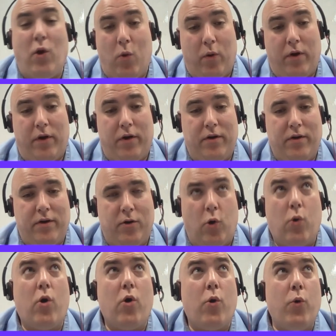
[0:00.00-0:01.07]
Horror.
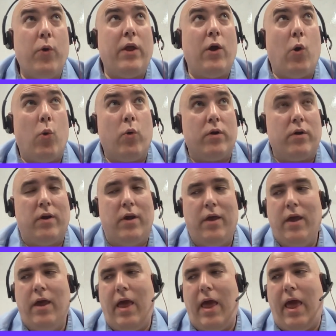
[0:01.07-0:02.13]
Coding Horror,
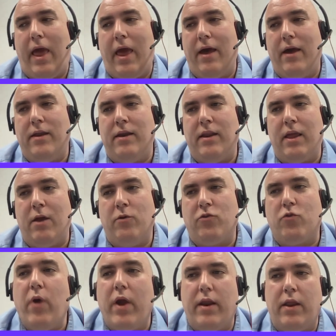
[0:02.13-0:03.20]
and it was
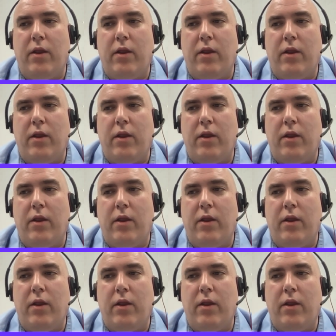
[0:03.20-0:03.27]
great.